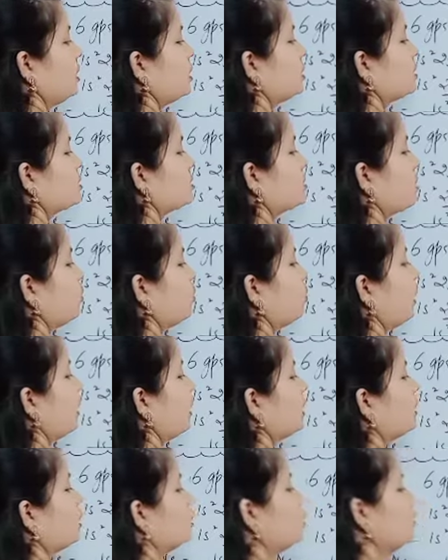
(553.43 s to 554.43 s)
it's a
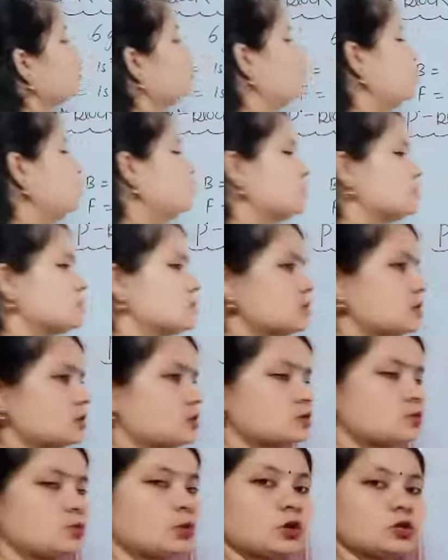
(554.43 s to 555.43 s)
1, 2,
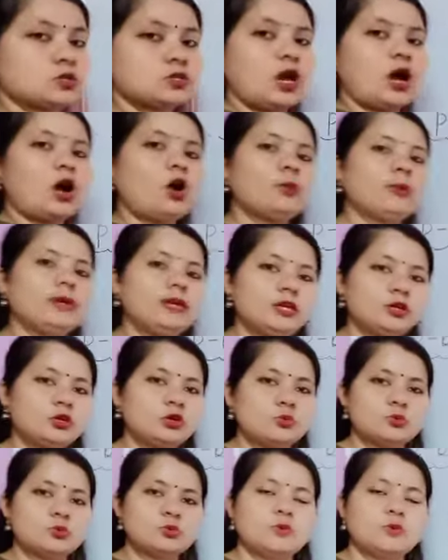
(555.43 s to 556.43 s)
6, because how many
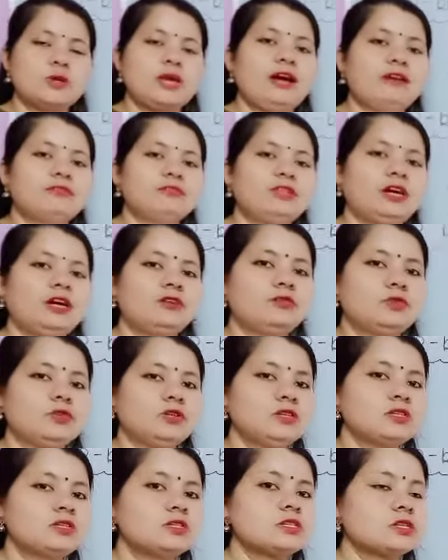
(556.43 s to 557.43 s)
groups we have? That one
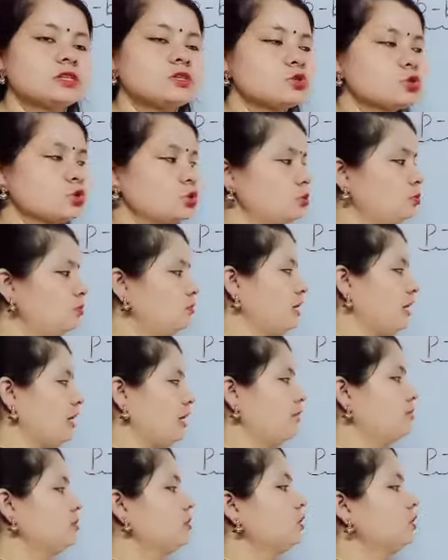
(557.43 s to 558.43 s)
is 6 group we
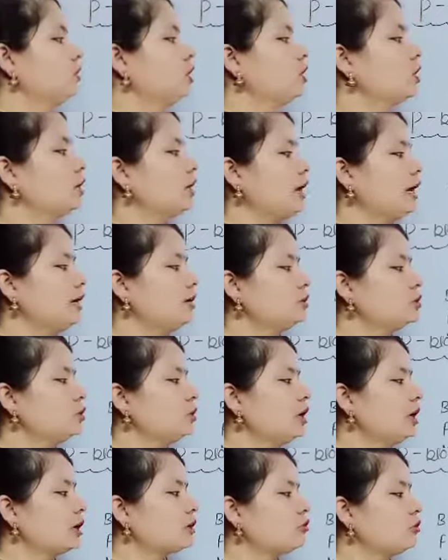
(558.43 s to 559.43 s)
have. Okay, and the
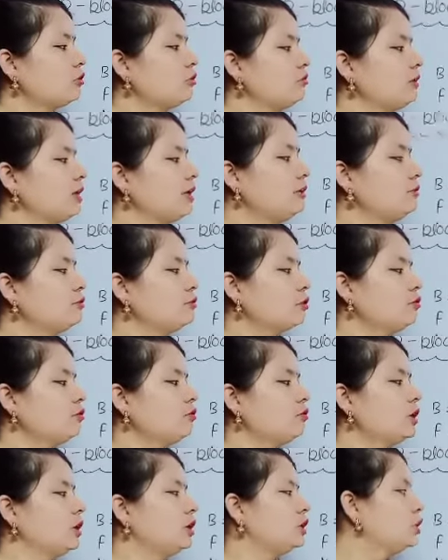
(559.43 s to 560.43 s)
electron vary from
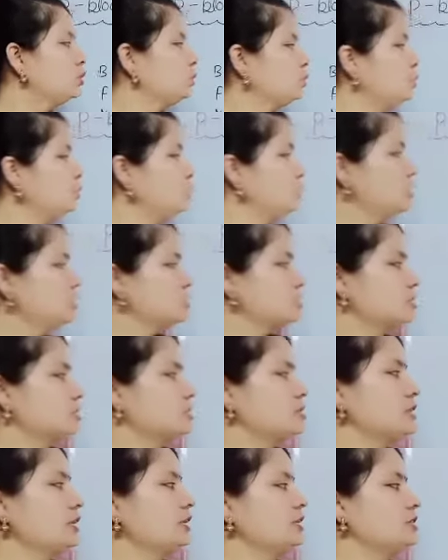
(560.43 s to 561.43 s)
1 to
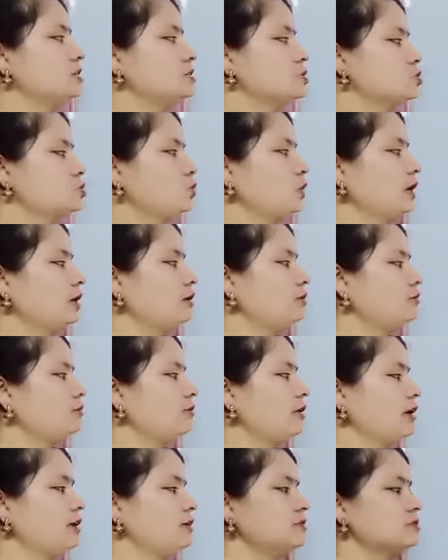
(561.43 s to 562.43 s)
6 like this, 1,
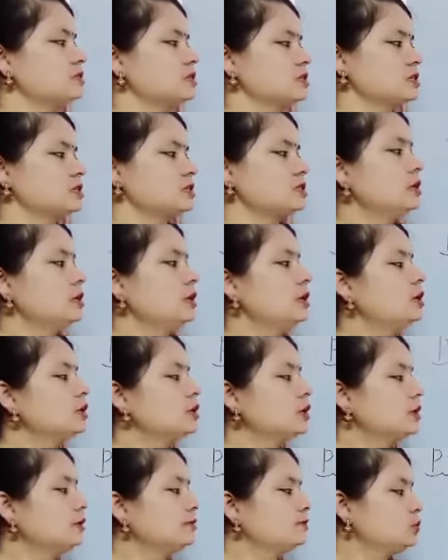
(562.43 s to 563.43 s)
5, 6.
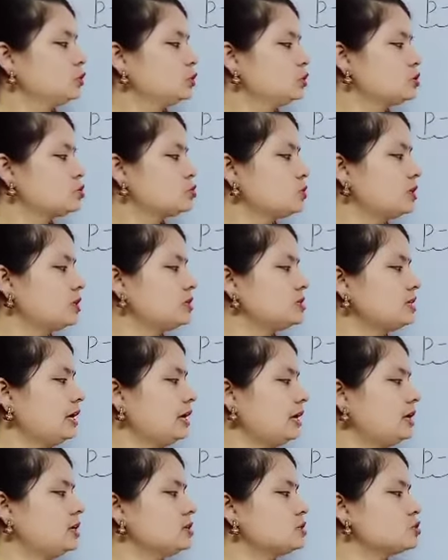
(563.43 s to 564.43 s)
Okay, so this one is
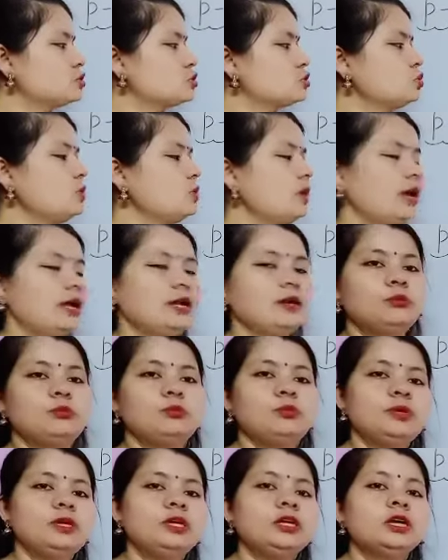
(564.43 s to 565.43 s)
NS2,
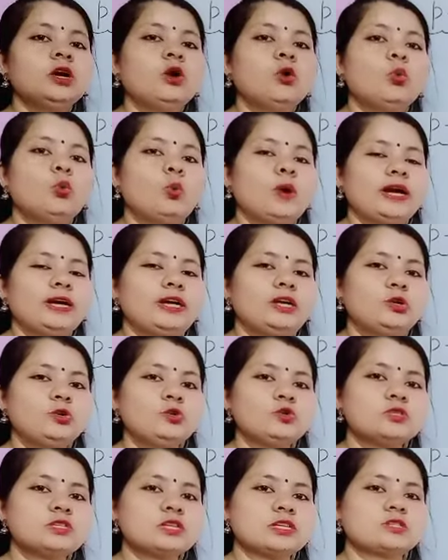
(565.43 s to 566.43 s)
NP, 1
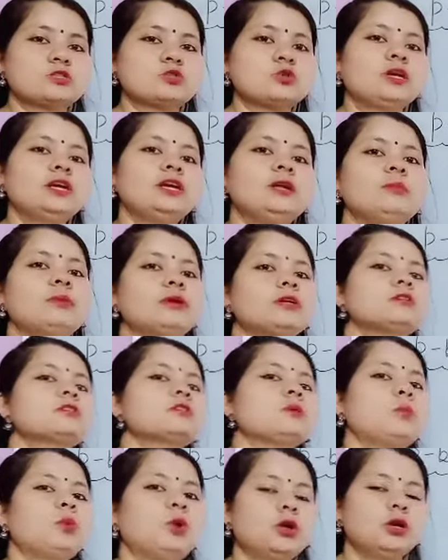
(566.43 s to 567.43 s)
to 6. So it depends
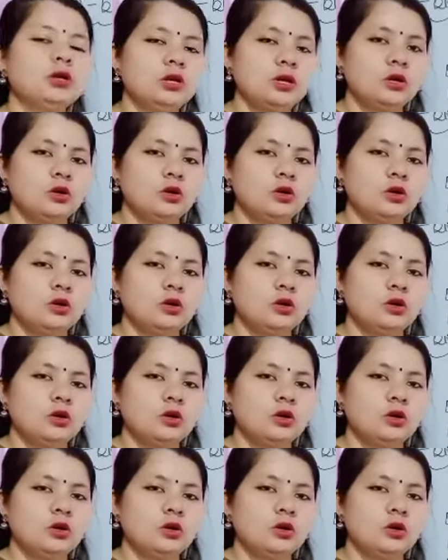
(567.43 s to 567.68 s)
upon,